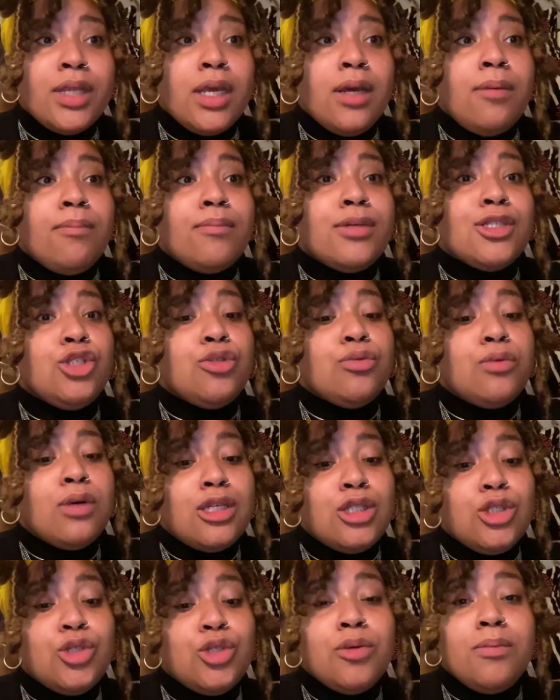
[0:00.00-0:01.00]
But you
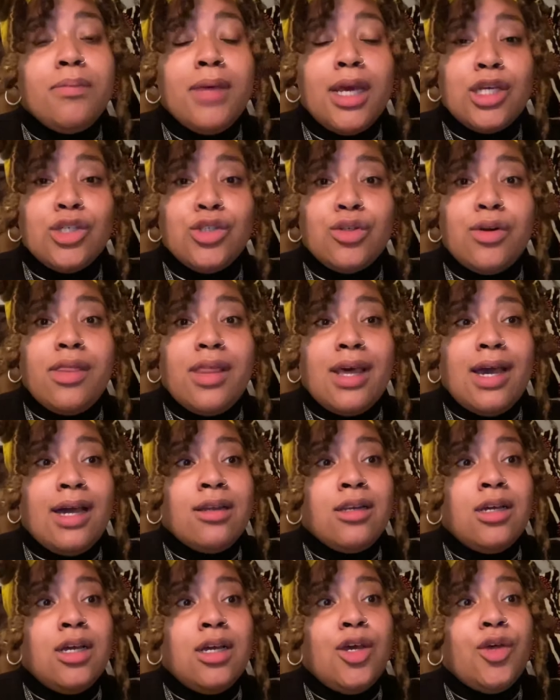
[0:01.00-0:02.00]
want to make sure
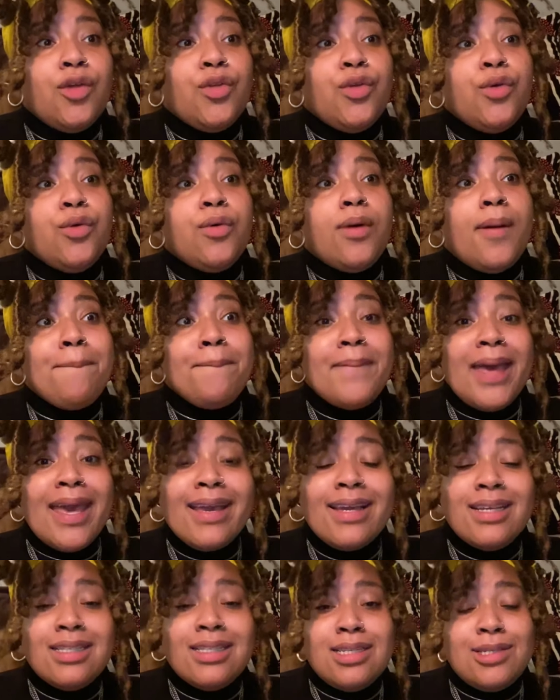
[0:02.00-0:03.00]
that you are
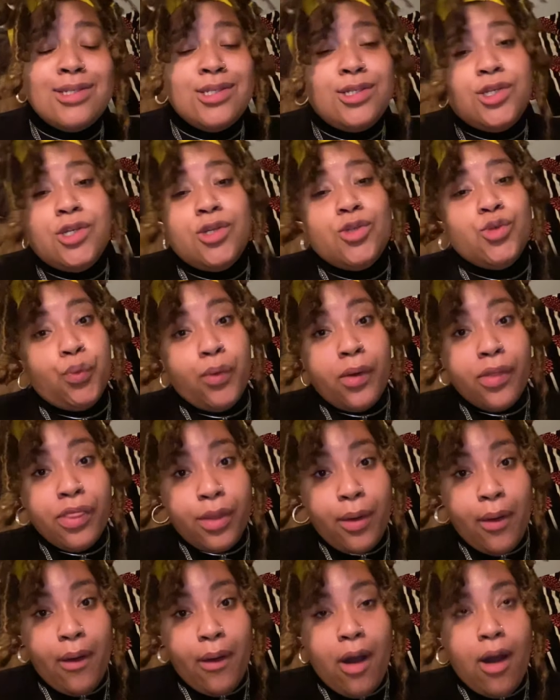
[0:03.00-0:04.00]
making decisions with
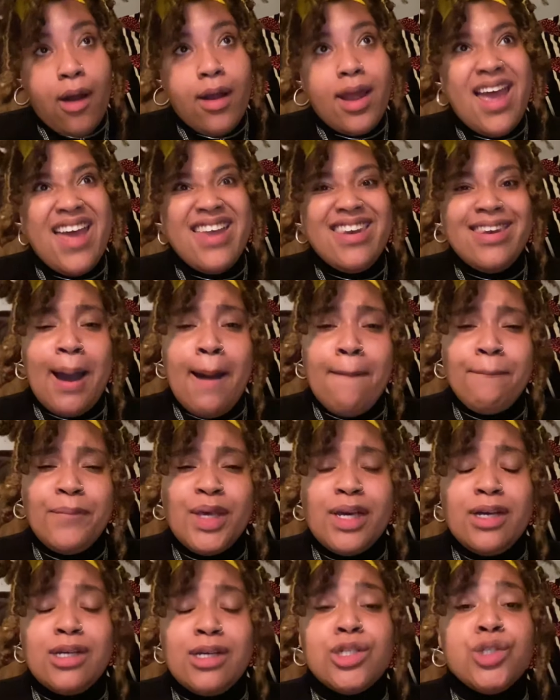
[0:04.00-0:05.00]
your heart, and not
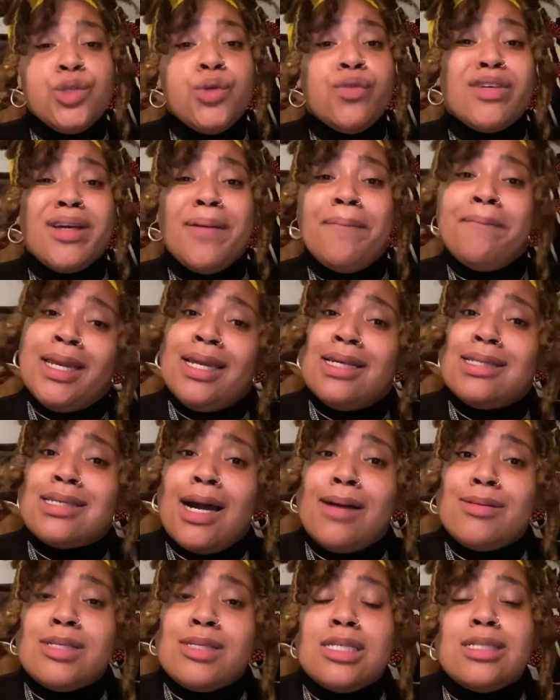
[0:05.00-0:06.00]
because you've committed
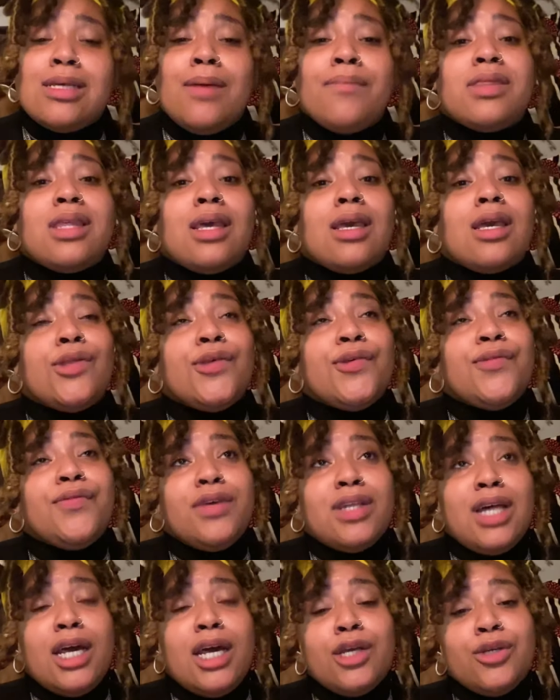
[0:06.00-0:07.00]
time to something and you
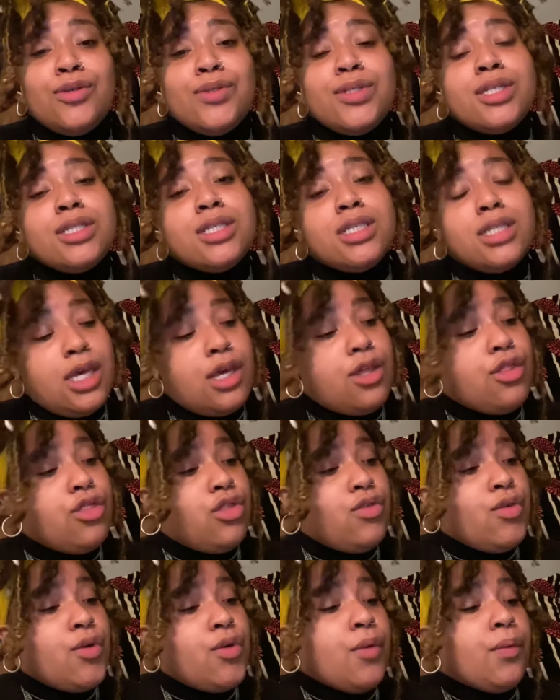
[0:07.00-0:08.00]
feel like you should see it
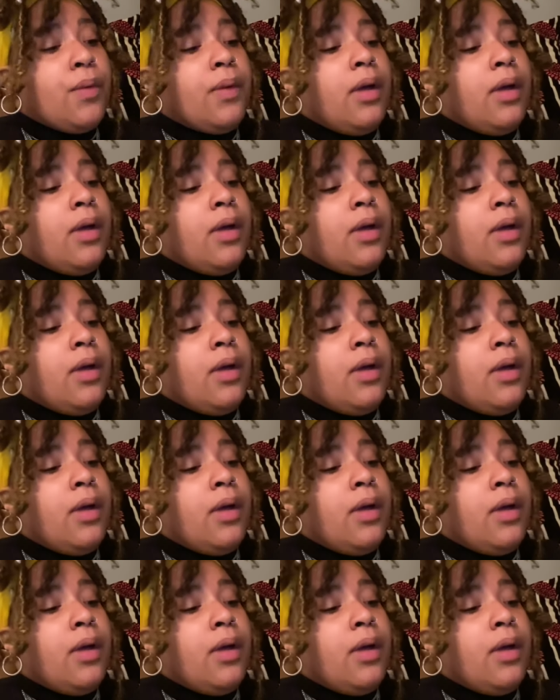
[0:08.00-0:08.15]
through.